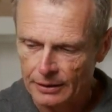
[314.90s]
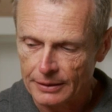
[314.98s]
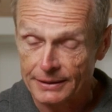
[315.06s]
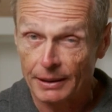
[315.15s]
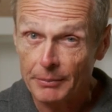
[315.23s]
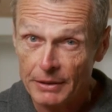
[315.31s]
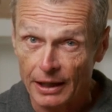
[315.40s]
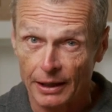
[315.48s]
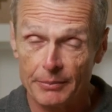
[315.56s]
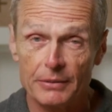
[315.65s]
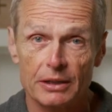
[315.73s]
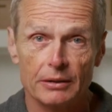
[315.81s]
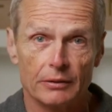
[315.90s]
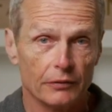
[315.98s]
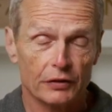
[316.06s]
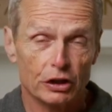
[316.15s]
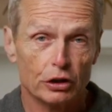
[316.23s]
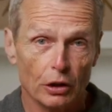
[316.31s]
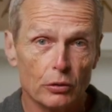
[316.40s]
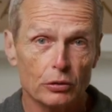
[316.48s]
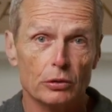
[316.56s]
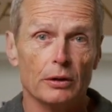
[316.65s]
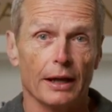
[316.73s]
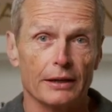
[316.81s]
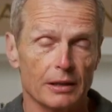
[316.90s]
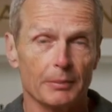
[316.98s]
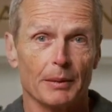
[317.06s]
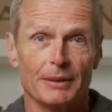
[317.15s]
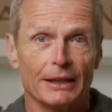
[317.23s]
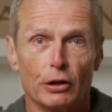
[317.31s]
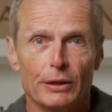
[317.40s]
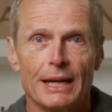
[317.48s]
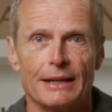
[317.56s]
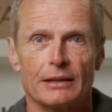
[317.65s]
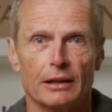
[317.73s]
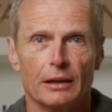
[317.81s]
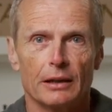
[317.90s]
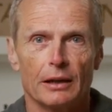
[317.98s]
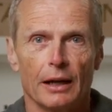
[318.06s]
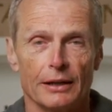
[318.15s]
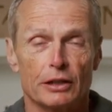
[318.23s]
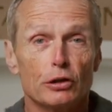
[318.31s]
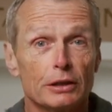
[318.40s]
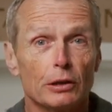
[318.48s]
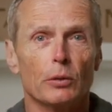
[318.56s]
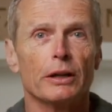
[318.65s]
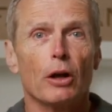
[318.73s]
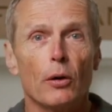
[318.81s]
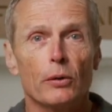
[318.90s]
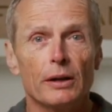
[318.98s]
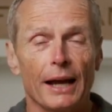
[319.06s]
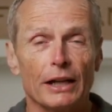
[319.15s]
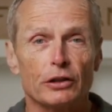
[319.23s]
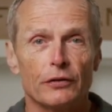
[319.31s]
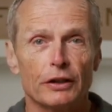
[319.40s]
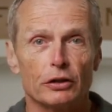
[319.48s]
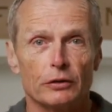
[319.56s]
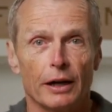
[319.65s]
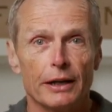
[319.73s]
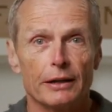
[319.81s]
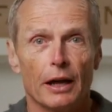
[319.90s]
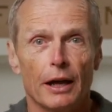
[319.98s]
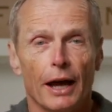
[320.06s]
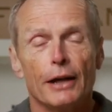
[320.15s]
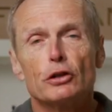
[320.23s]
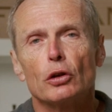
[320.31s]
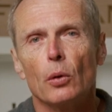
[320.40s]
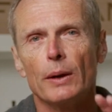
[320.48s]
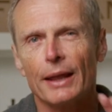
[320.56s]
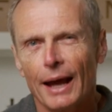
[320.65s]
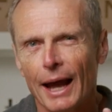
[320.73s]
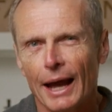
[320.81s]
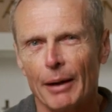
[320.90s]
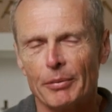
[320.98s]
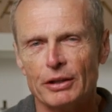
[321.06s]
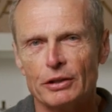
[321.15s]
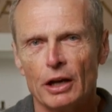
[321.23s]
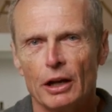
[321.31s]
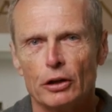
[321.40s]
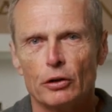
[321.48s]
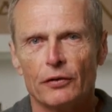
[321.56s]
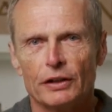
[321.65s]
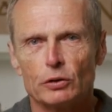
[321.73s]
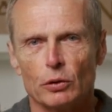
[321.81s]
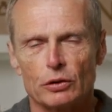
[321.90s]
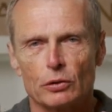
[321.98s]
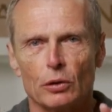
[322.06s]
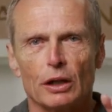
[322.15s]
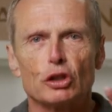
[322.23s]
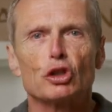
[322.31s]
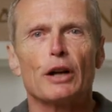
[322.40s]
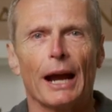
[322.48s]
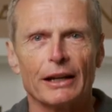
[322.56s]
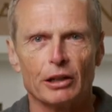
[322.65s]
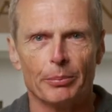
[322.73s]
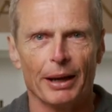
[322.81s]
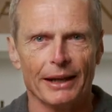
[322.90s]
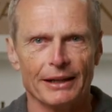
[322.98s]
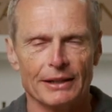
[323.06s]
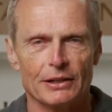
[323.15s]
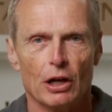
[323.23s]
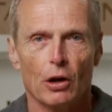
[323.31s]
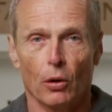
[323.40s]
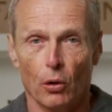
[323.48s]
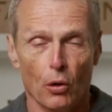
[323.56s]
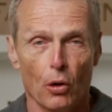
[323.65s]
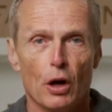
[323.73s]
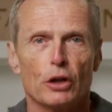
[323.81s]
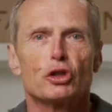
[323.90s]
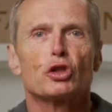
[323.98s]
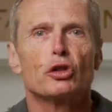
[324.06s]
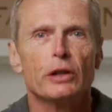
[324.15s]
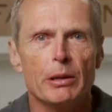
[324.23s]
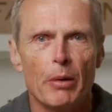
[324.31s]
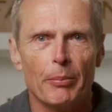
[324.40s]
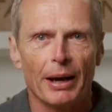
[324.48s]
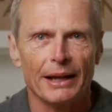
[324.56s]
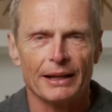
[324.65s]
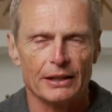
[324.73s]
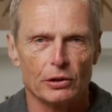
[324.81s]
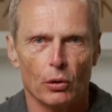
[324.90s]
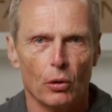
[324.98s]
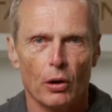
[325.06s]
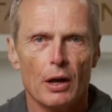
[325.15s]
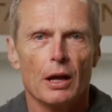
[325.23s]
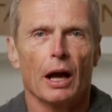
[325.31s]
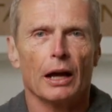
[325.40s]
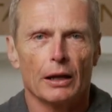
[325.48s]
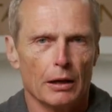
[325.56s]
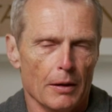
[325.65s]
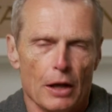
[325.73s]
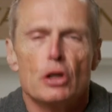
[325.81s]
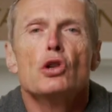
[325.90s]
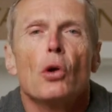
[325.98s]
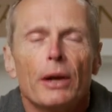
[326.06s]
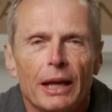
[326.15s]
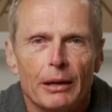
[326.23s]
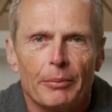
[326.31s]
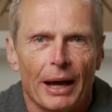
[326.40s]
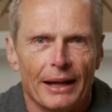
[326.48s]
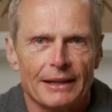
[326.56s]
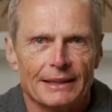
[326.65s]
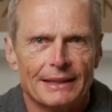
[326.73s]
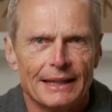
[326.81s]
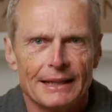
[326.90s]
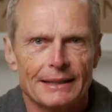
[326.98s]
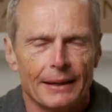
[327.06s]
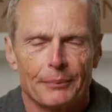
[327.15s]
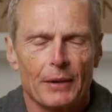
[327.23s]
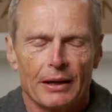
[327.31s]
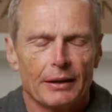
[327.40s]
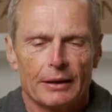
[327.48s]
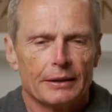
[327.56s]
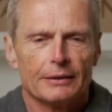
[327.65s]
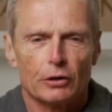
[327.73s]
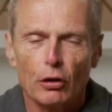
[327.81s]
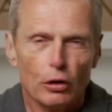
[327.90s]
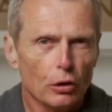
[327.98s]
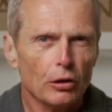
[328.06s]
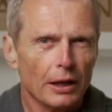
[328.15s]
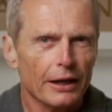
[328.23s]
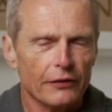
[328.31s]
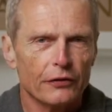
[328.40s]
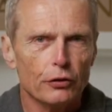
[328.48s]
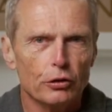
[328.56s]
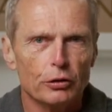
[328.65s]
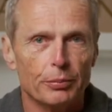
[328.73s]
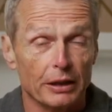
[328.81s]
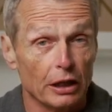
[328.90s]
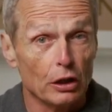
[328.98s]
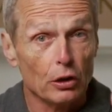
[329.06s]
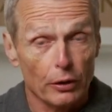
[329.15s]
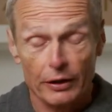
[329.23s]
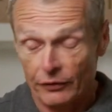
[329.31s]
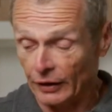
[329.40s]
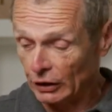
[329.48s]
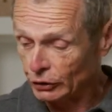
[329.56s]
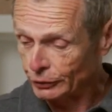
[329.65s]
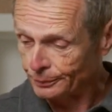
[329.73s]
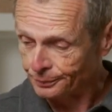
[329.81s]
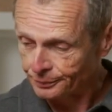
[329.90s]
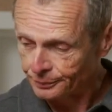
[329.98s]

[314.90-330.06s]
Sometimes fish don't do that. Sometimes they don't eat. And so you still want to go and catch a fish, right? And so when that happens, you fish what's called attractor patterns or streamer patterns or annoying patterns, things that don't look like food but annoy fish.